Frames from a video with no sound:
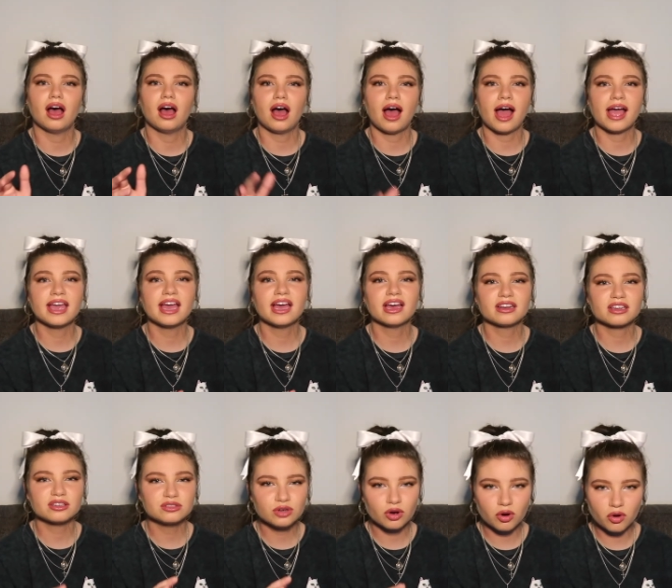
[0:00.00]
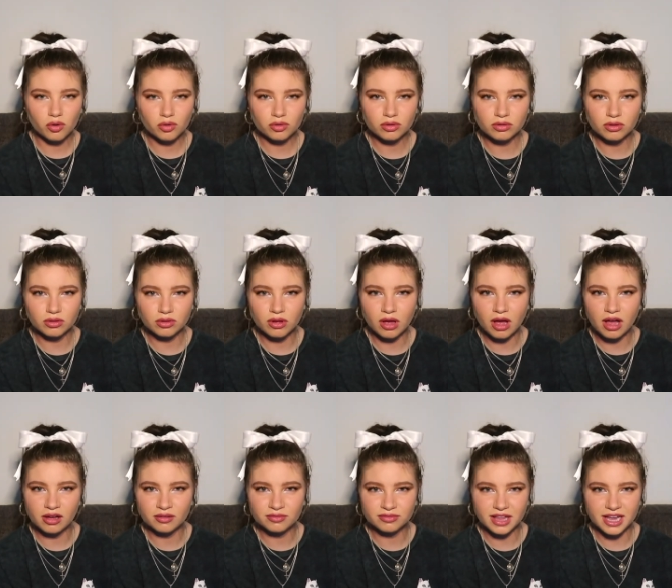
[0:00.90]
I had a total
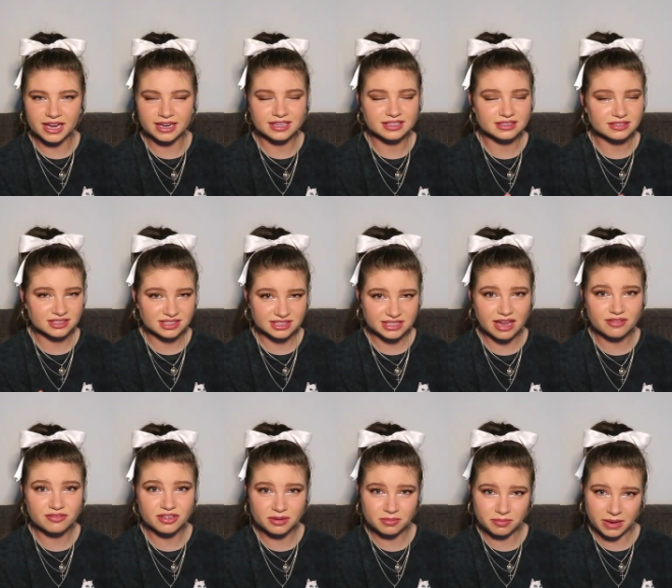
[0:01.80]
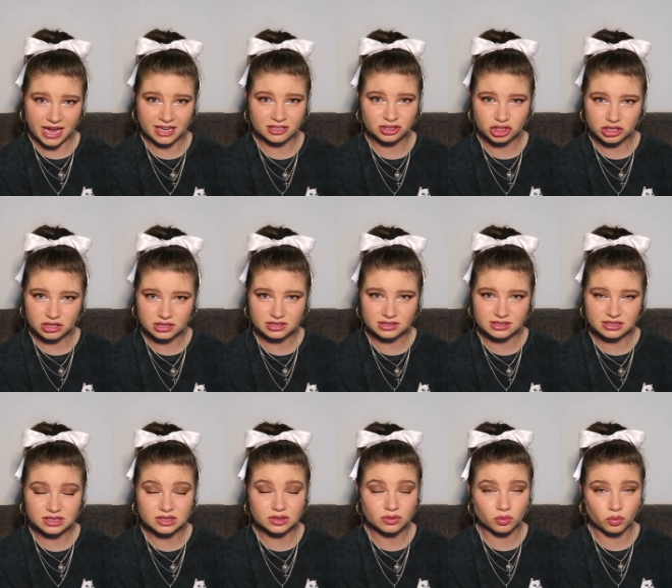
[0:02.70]
of like 7
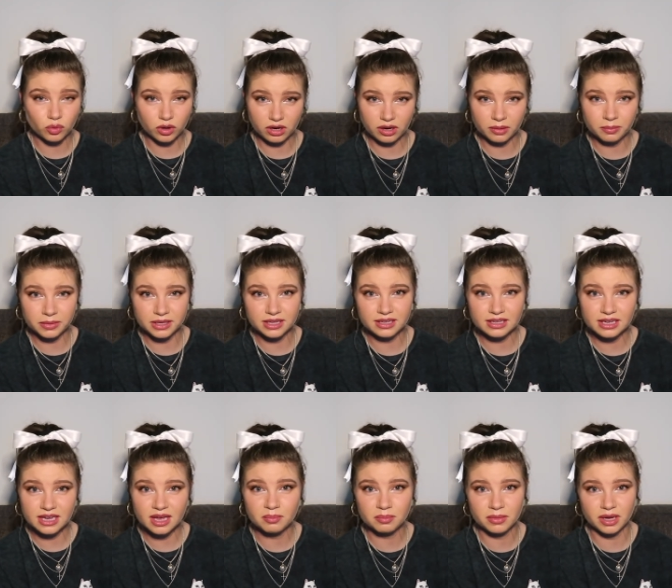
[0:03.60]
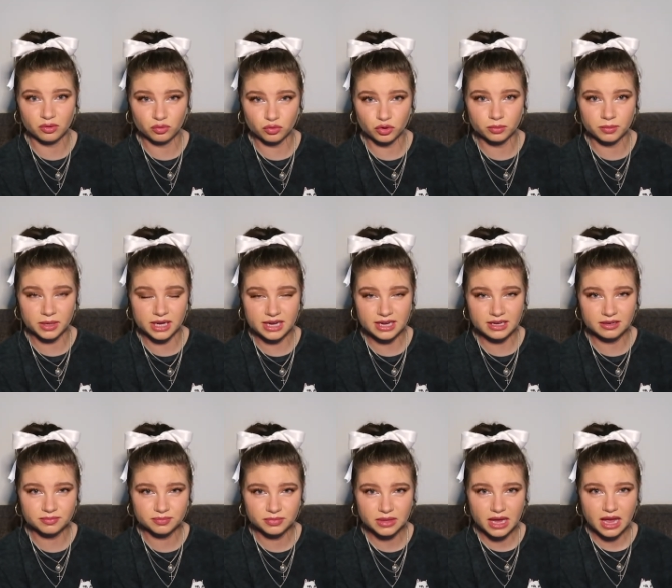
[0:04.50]
matches, where Amelia, my
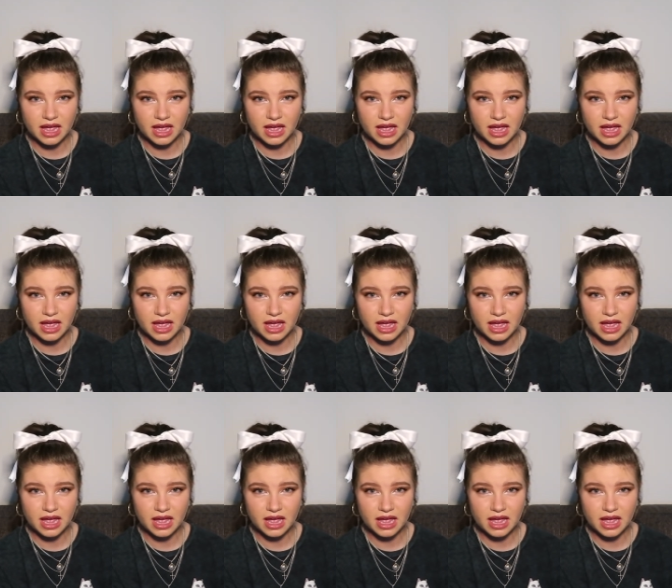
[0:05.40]
roommate,